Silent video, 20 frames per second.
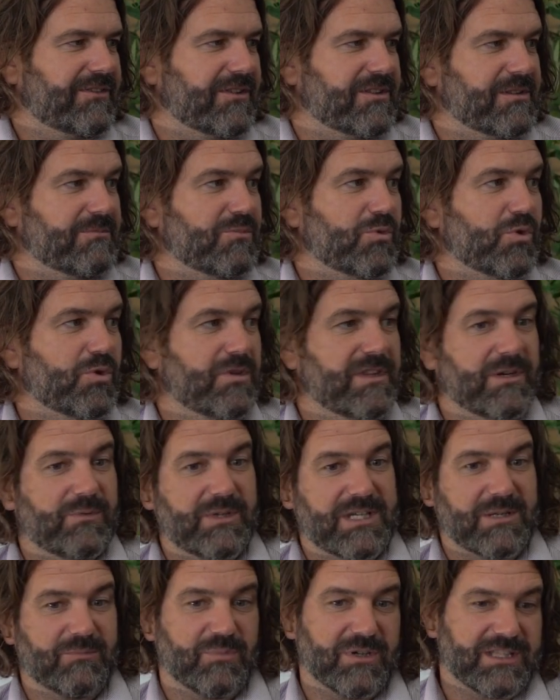so the more that
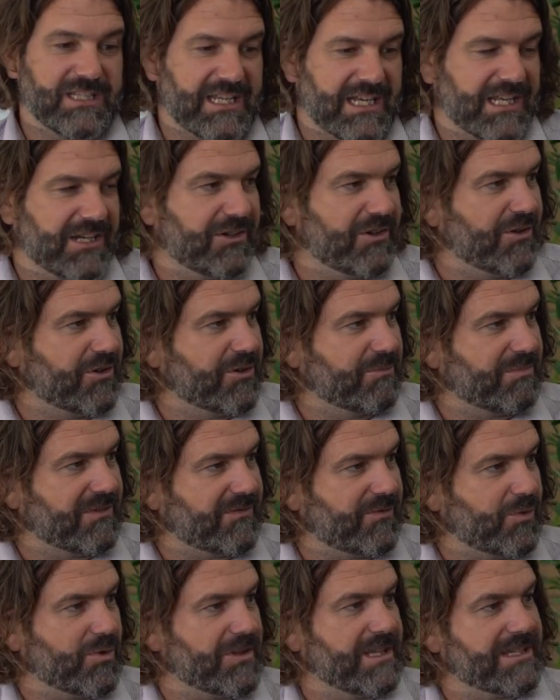we can bring that unknown
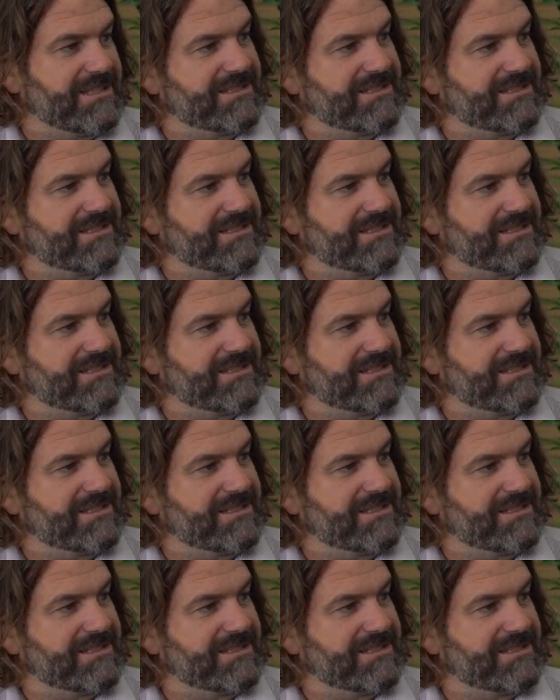before they